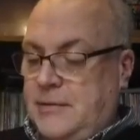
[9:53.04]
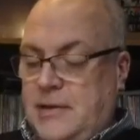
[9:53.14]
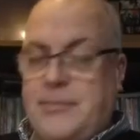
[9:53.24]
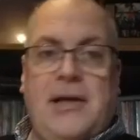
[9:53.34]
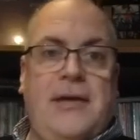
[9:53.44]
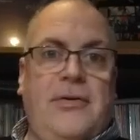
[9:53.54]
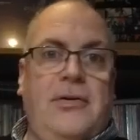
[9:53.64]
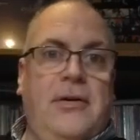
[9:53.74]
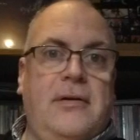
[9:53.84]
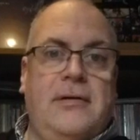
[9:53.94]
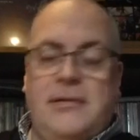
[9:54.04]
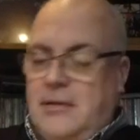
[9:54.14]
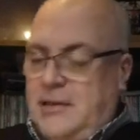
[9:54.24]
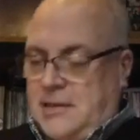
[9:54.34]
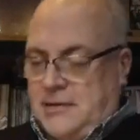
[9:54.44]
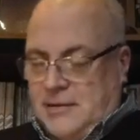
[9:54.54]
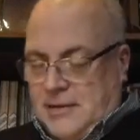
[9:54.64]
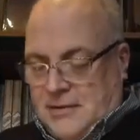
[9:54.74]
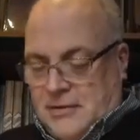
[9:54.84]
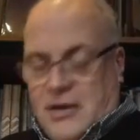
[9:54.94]
Let me have a look. This is...
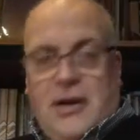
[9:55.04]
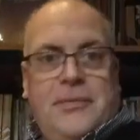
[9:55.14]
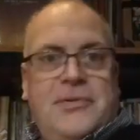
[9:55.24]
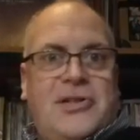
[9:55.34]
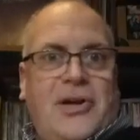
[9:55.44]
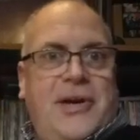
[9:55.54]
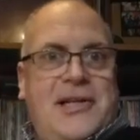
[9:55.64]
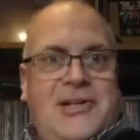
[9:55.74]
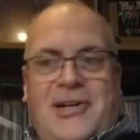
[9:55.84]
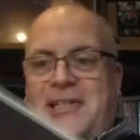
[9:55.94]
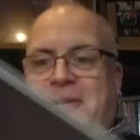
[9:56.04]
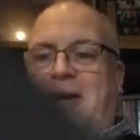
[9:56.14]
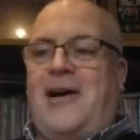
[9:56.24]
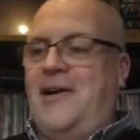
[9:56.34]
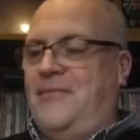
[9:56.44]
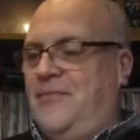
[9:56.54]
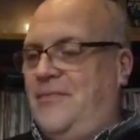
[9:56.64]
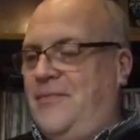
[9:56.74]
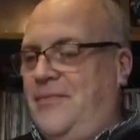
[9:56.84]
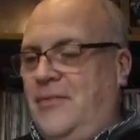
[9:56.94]
I'm so excited about... I haven't
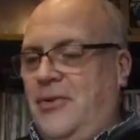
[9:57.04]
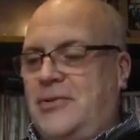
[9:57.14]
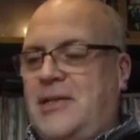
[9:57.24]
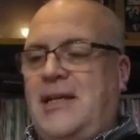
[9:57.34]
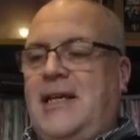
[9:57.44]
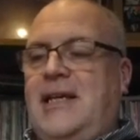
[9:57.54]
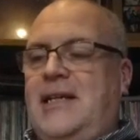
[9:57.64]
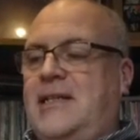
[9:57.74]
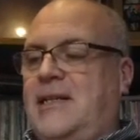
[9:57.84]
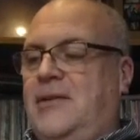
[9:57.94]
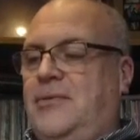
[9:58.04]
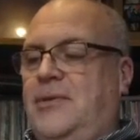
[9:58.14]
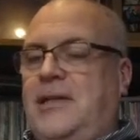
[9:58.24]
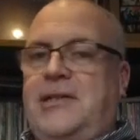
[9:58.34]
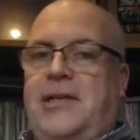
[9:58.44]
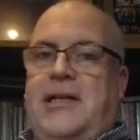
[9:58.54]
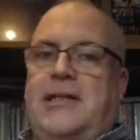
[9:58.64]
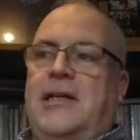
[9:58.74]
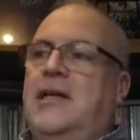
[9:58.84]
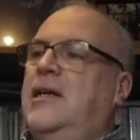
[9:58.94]
looked at these in all these years.